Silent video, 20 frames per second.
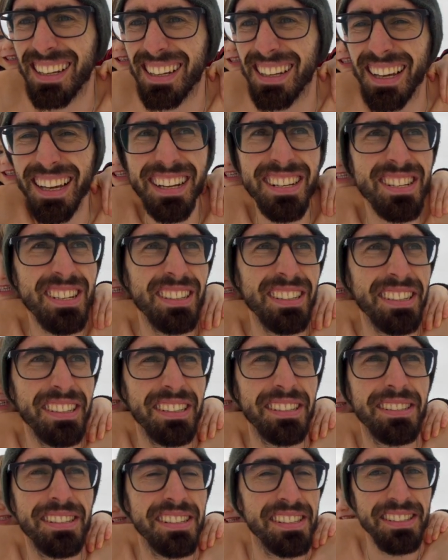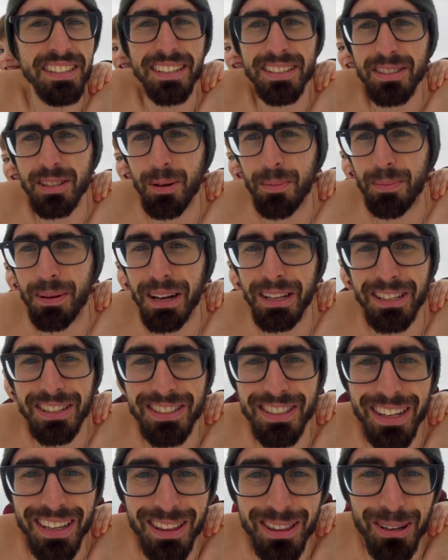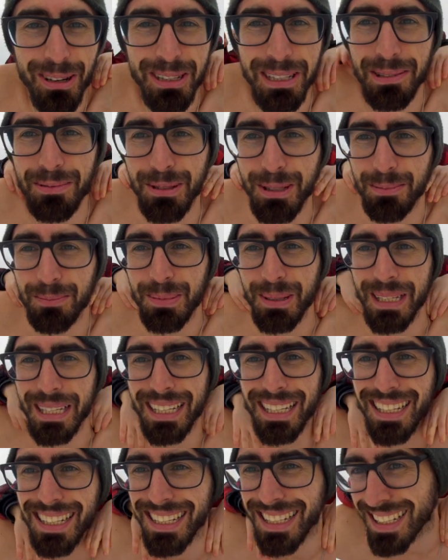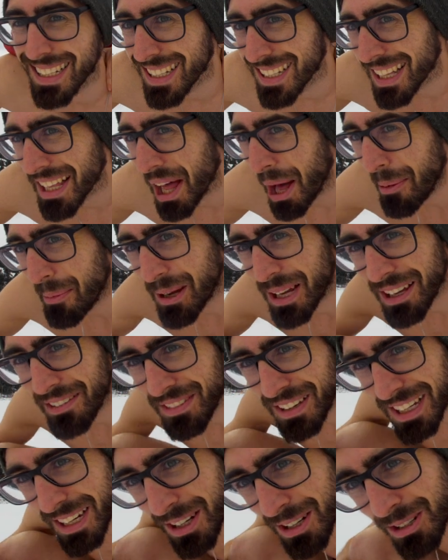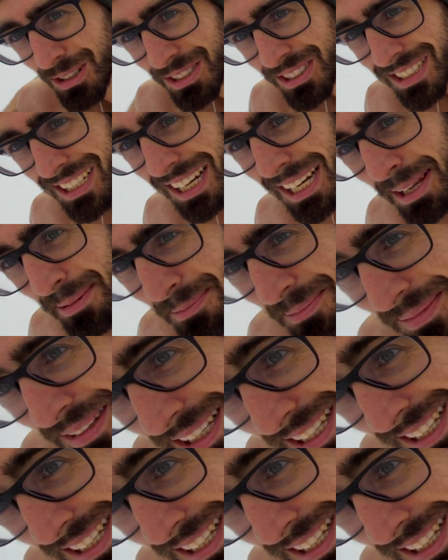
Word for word: Actually, this is not so bad as I thought it would be. I'm having a good time.